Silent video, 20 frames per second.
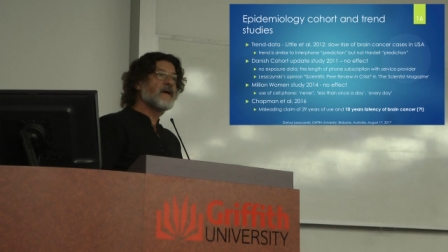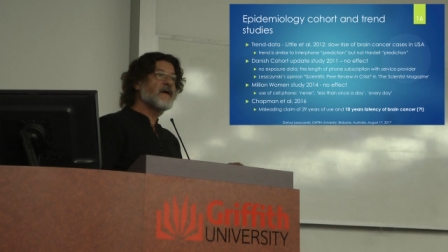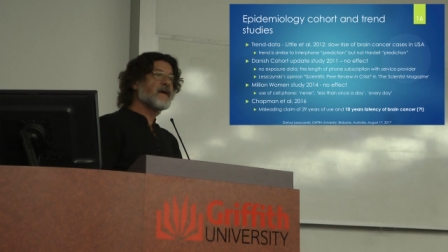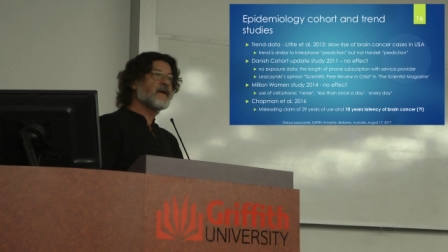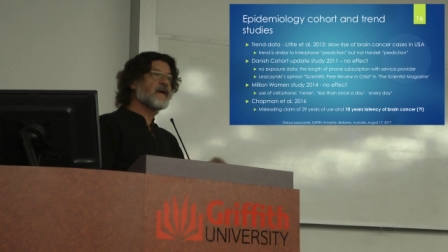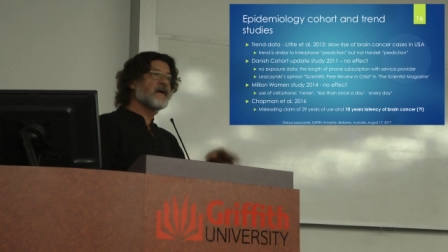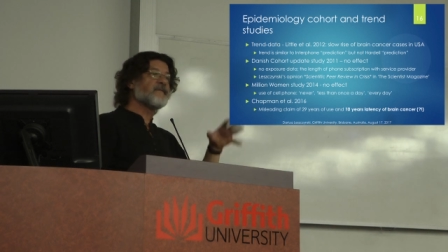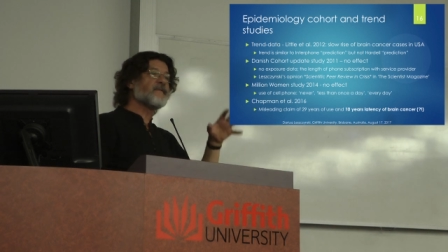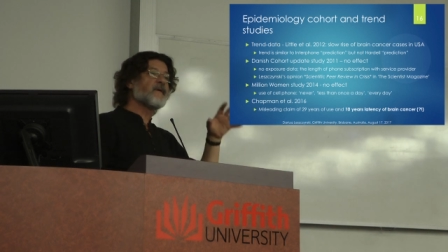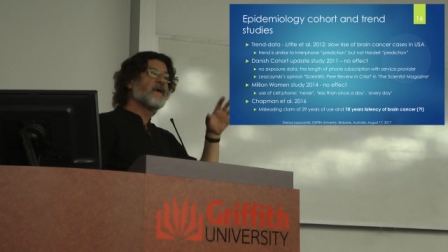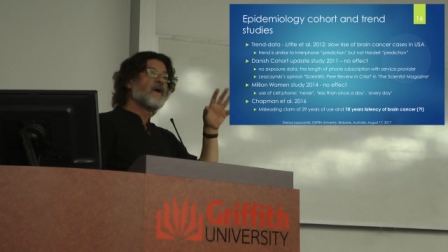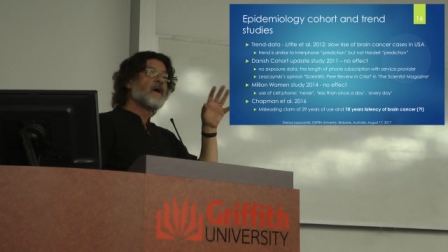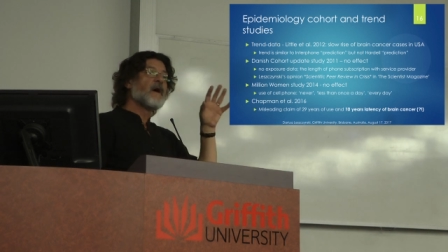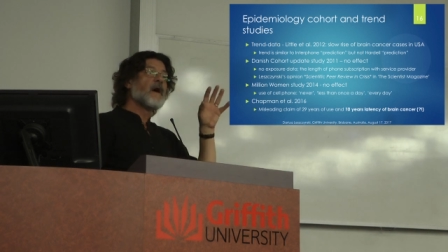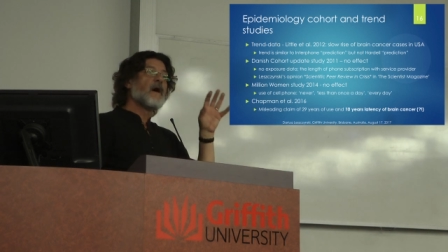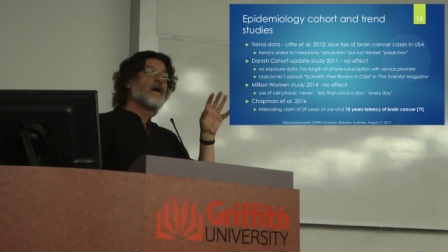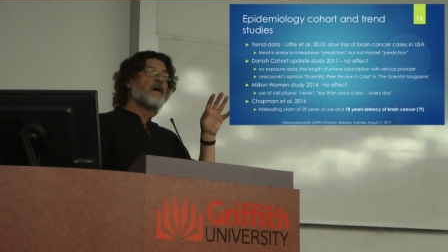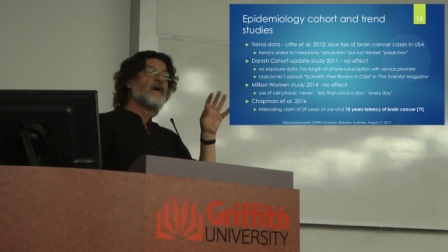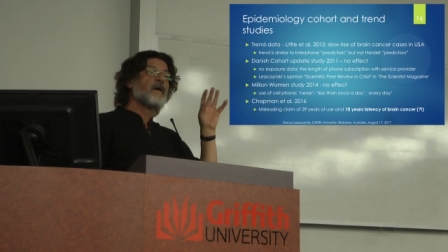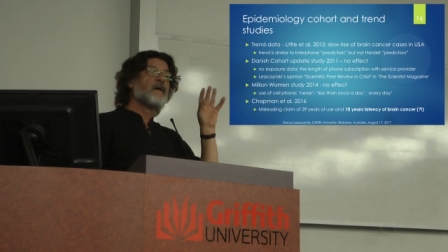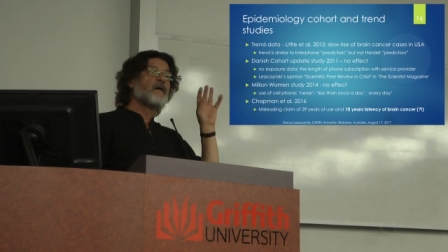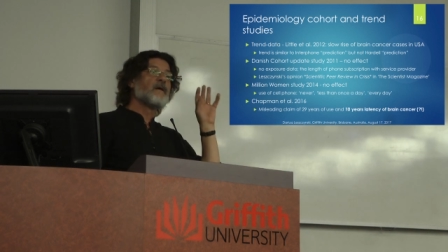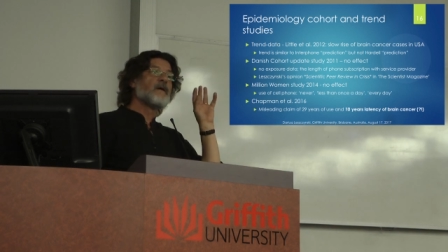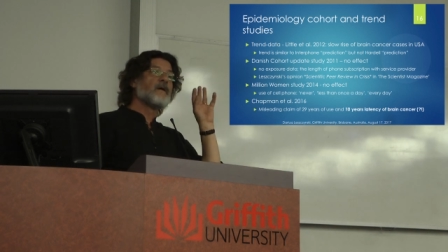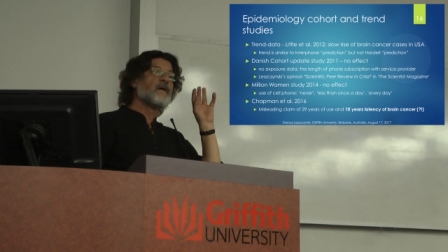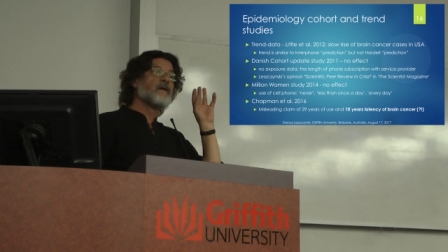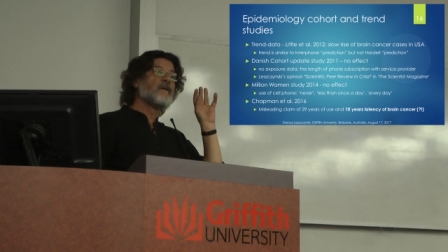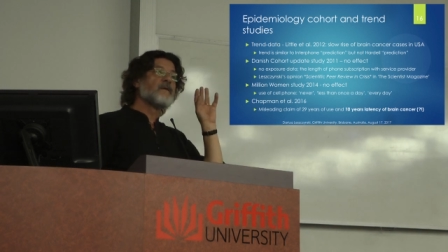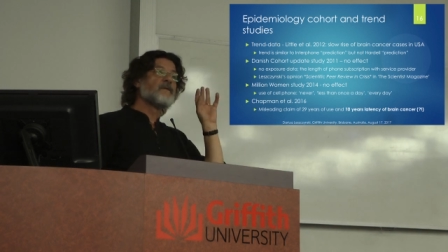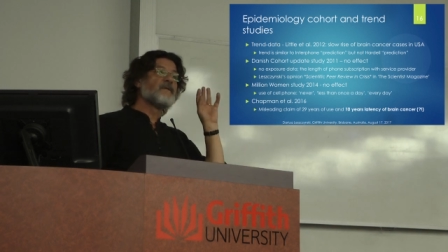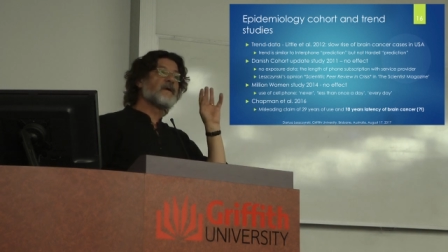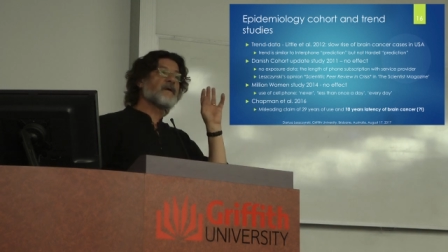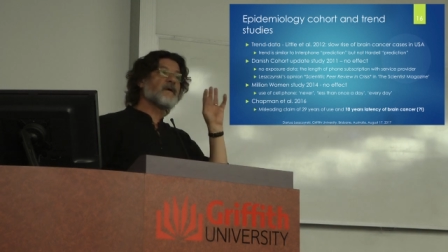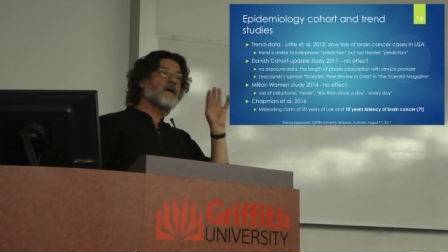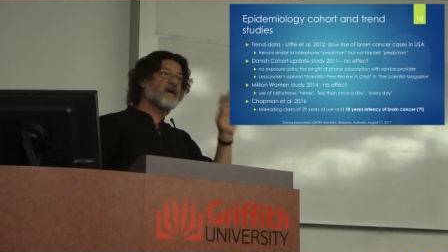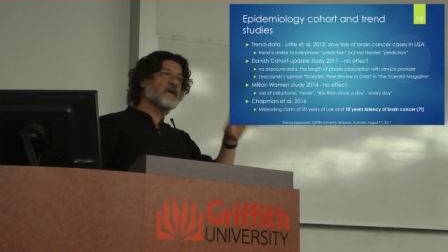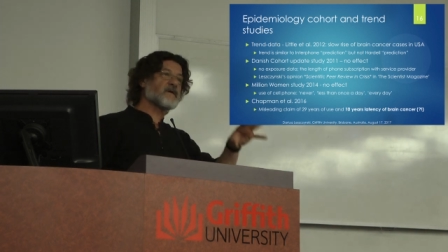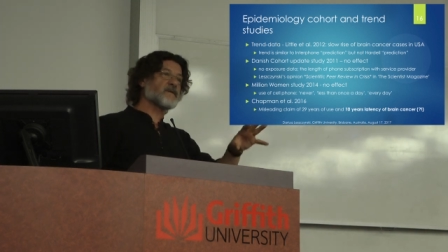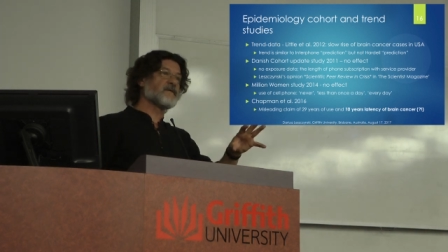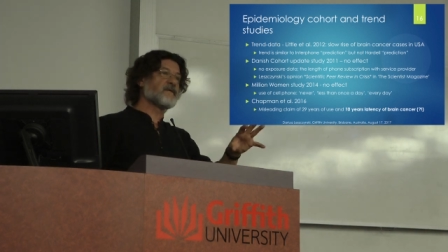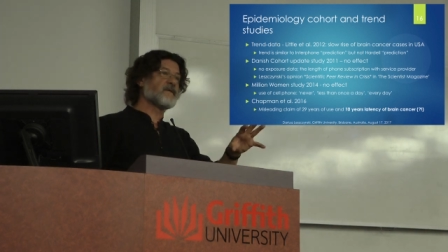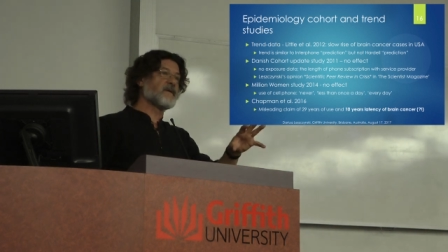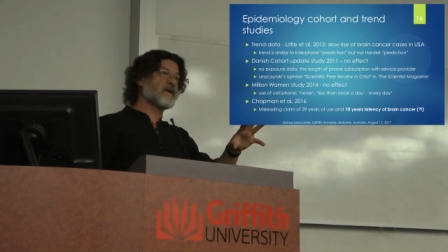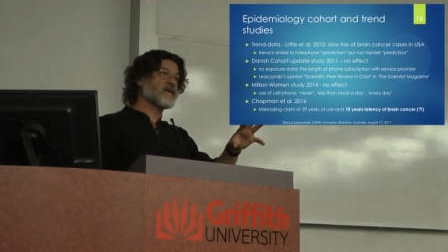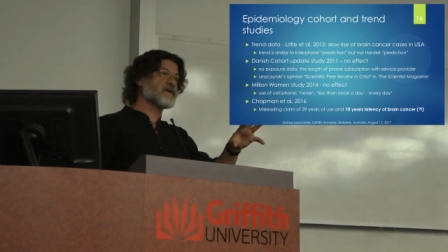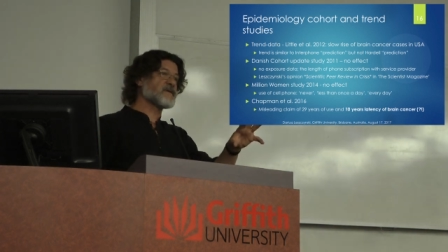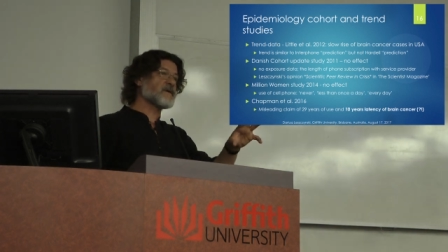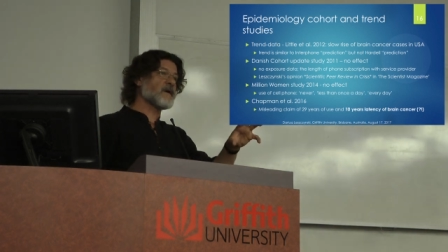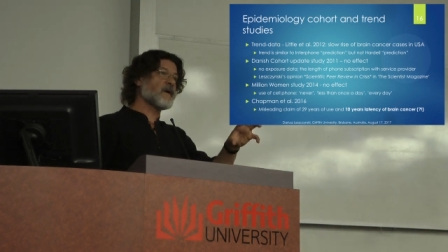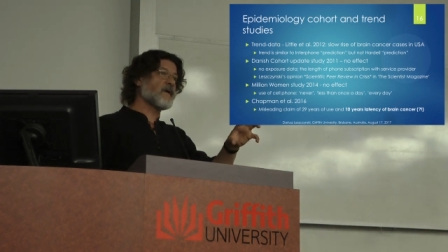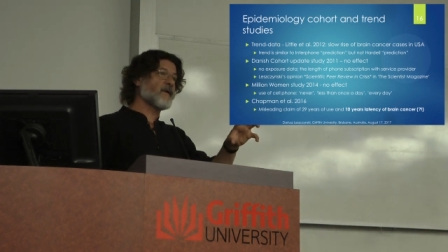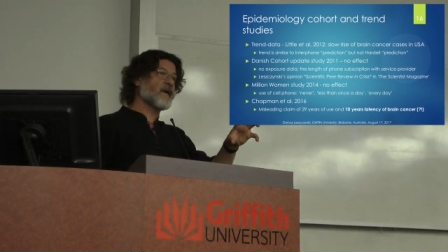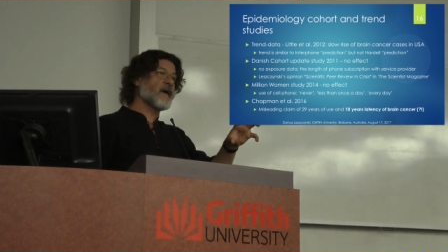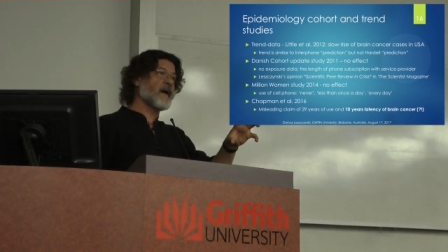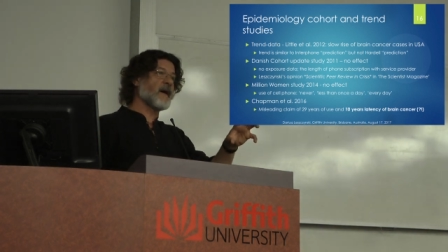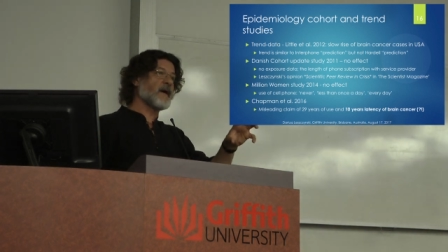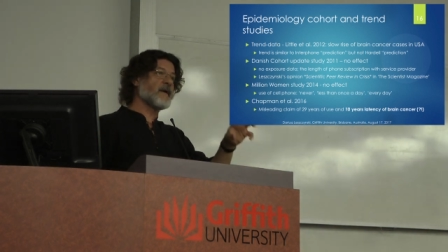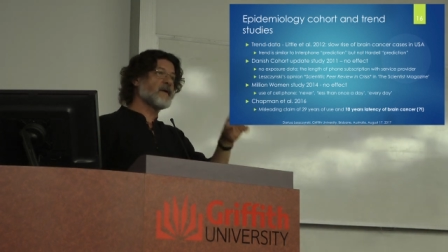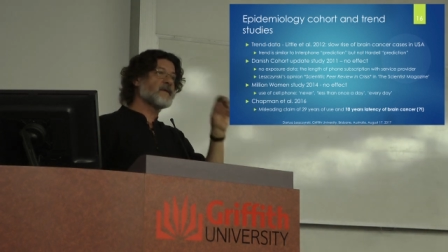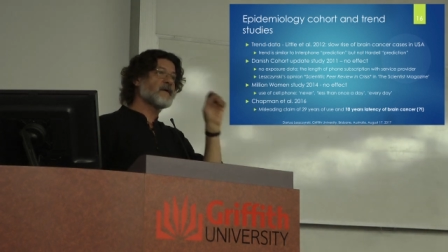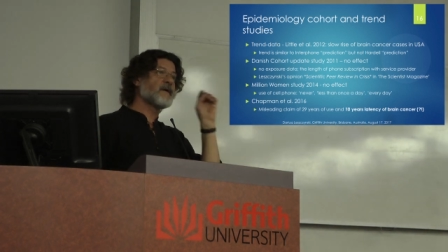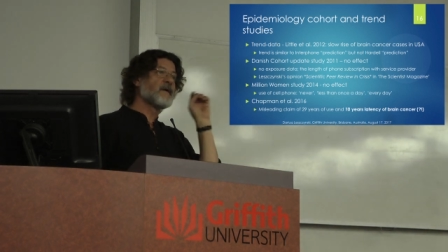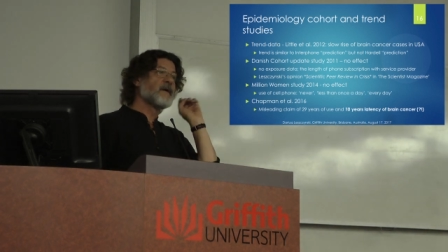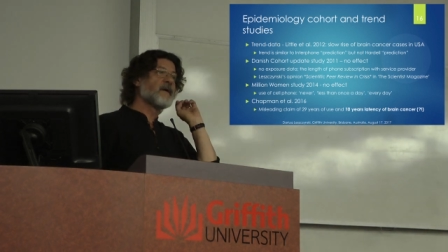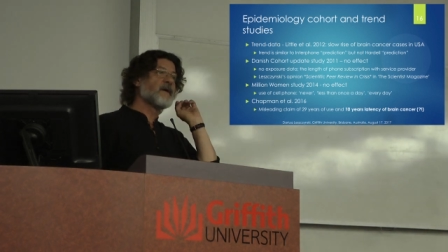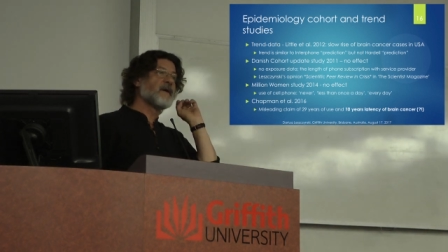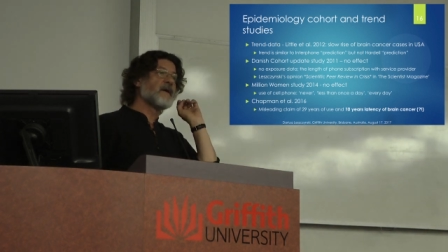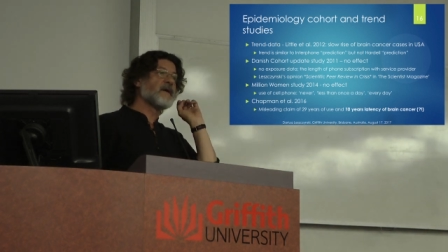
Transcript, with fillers: They have their, ex, their surrogate